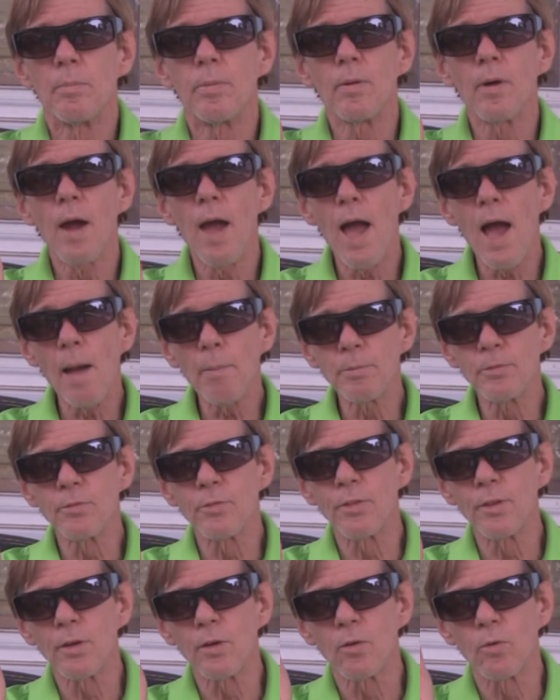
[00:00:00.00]

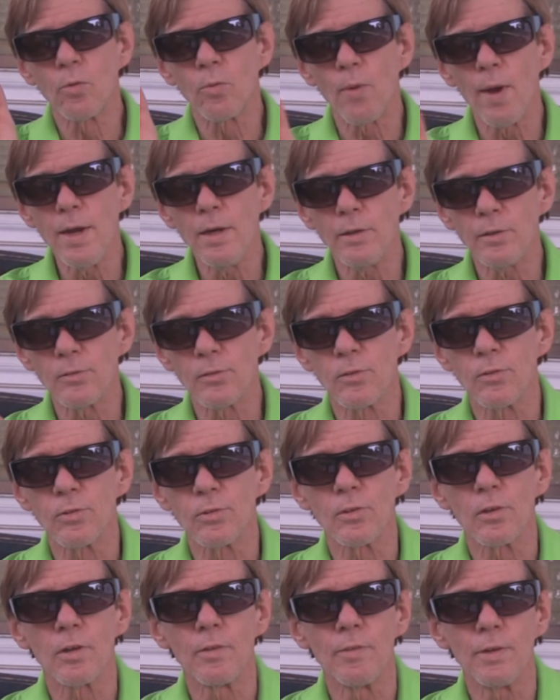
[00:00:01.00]
Perhaps the greatest
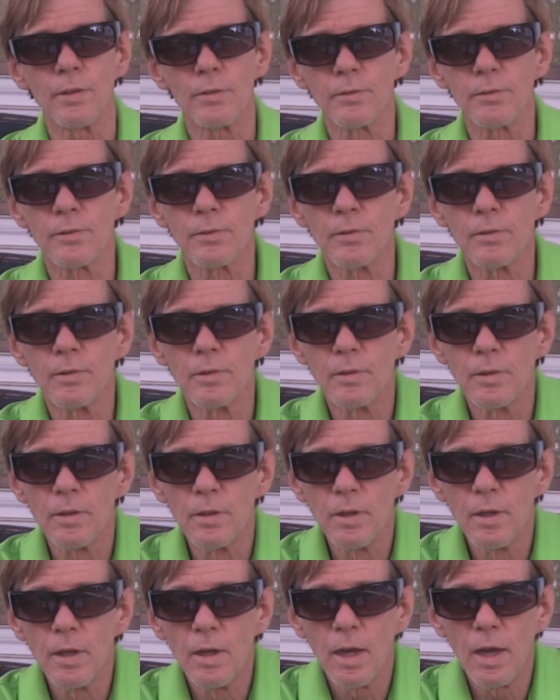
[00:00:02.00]
service
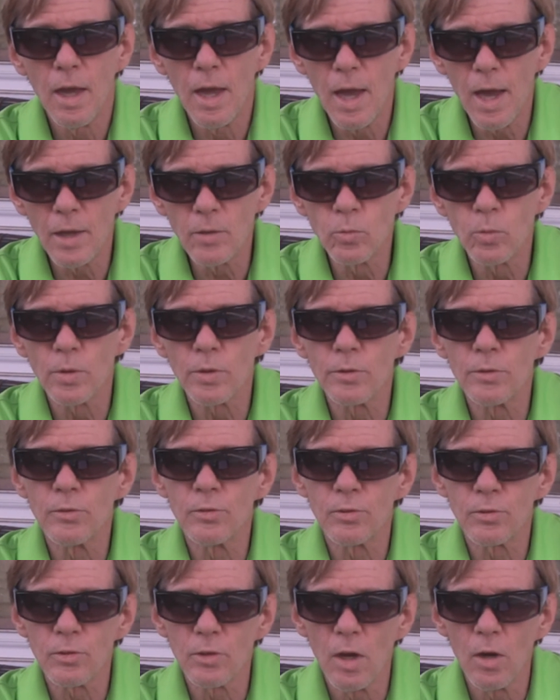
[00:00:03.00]
Edward
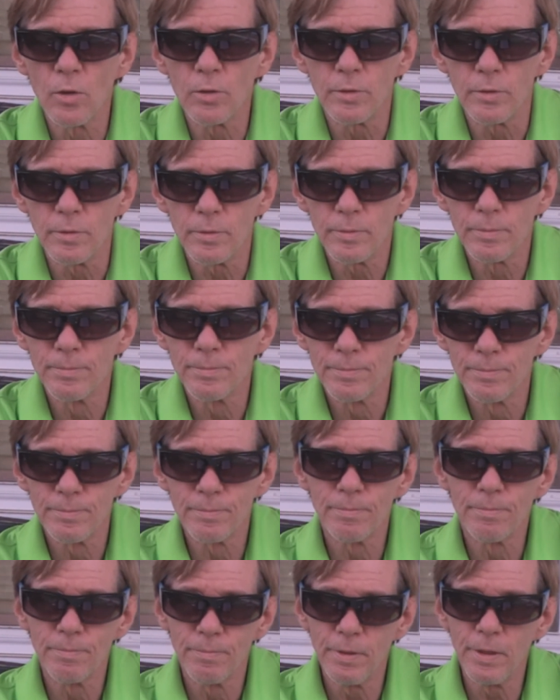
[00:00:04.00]
Snowden,
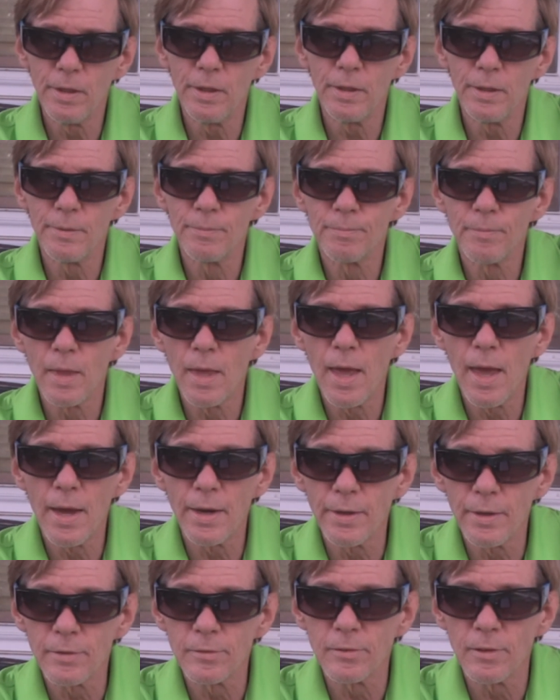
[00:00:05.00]
the
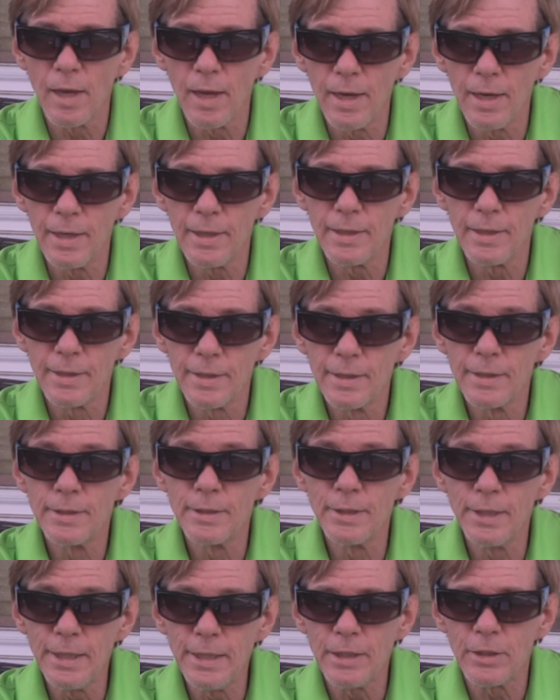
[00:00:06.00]
NSA
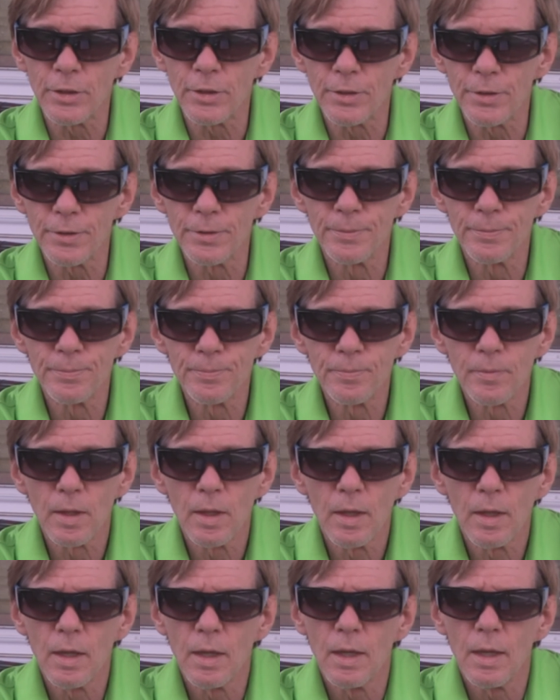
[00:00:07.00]
leaker,
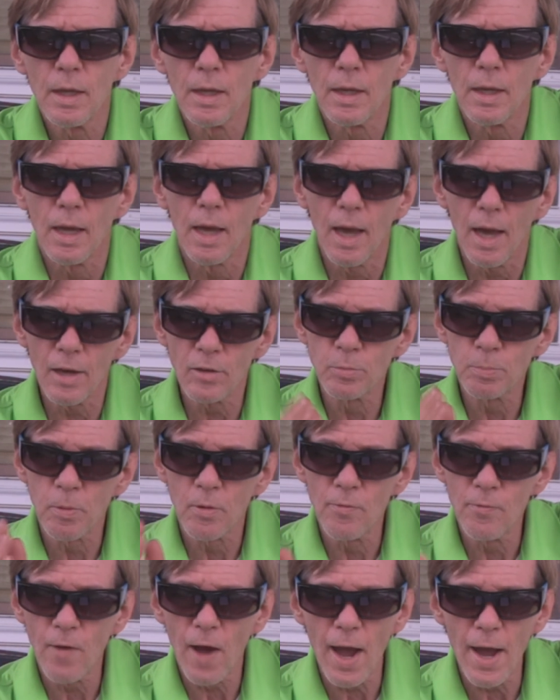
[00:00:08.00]
has
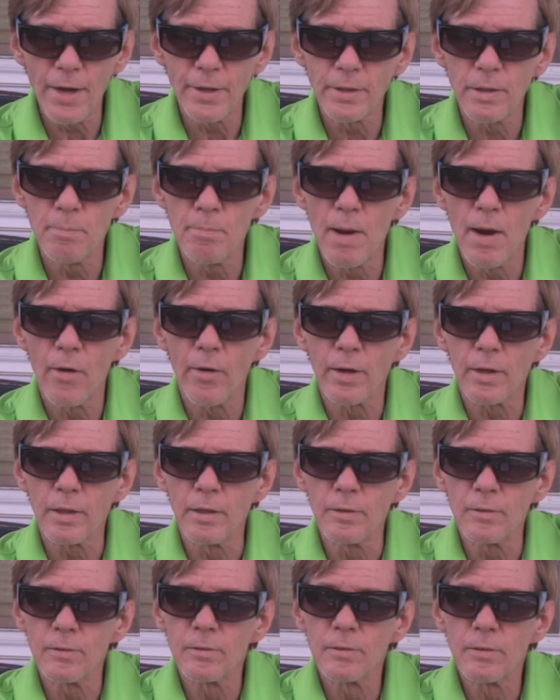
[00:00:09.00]
provided
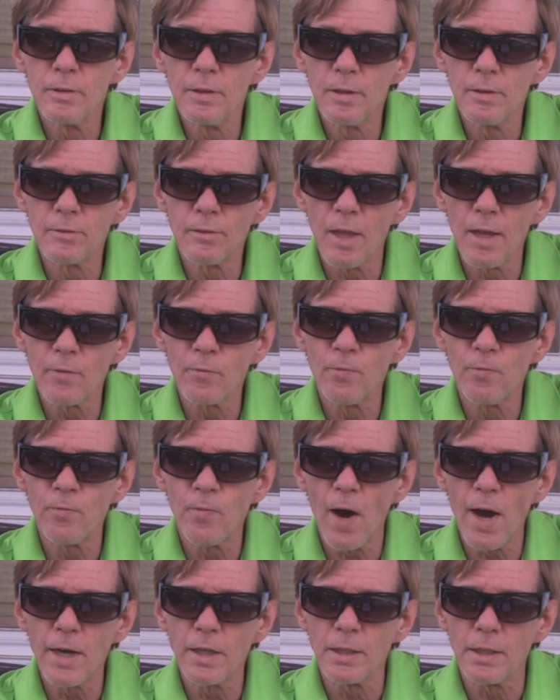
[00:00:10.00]
Americans is that
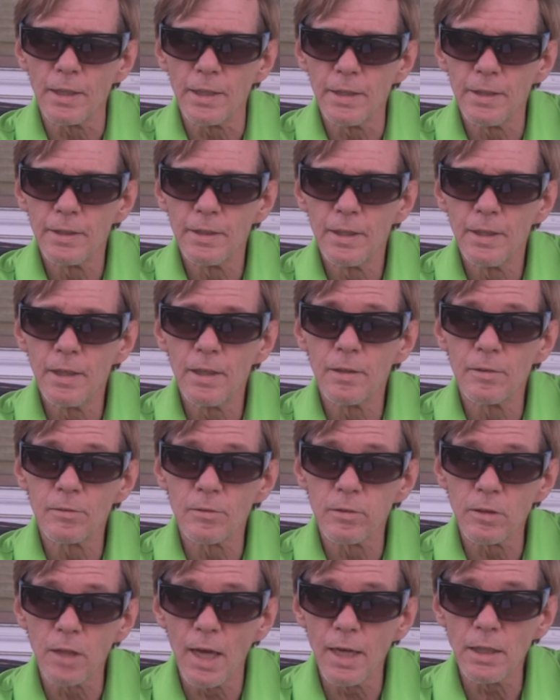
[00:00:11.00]
finally it
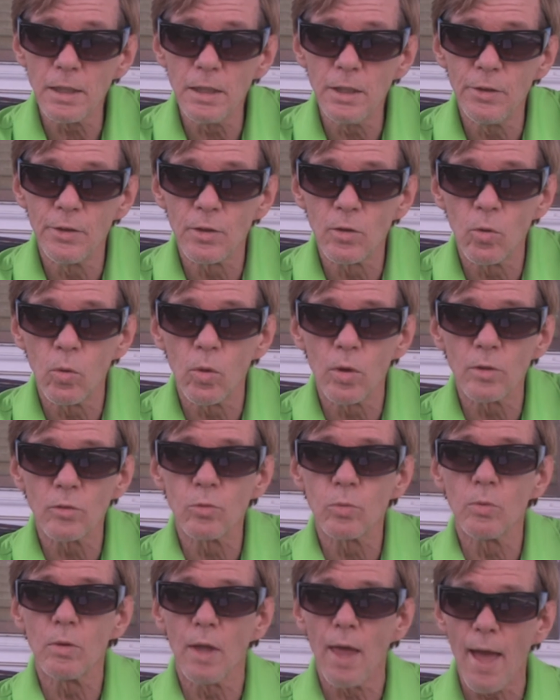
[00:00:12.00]
is likely the
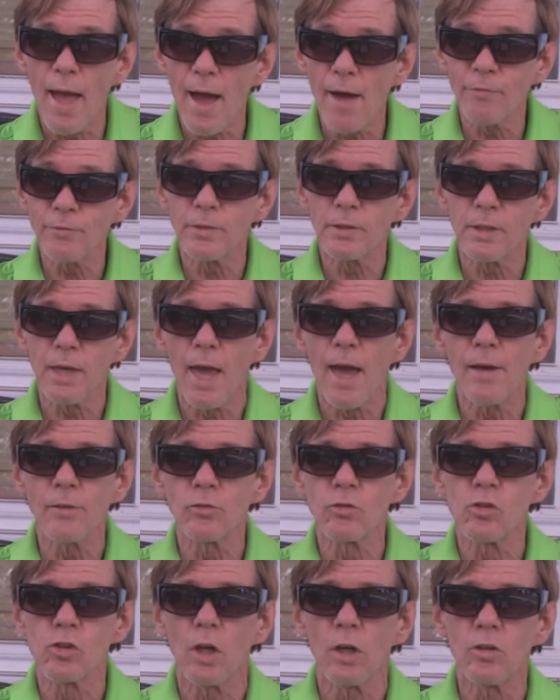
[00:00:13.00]
courts will have to
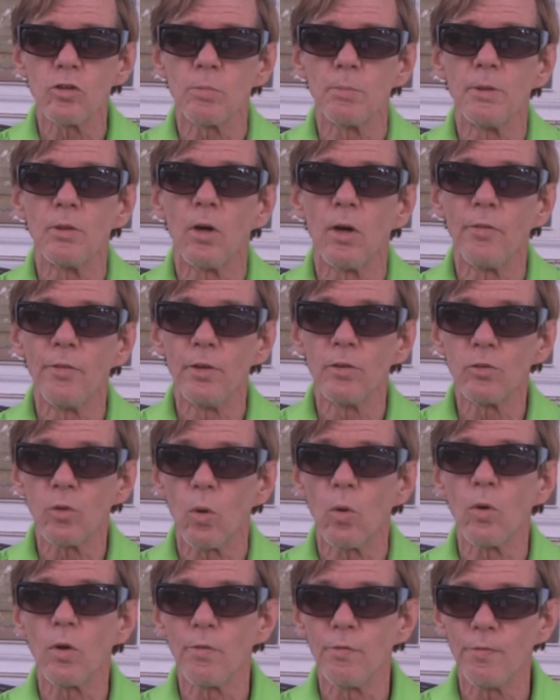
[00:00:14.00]
cast judgment on this
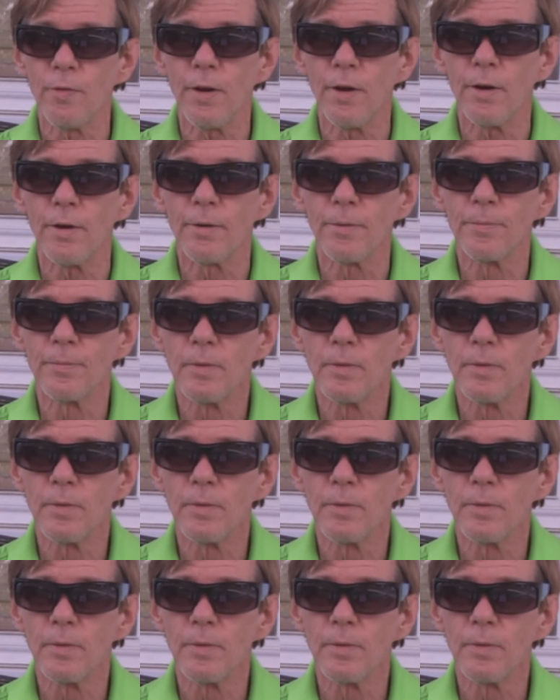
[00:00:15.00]
whole affair.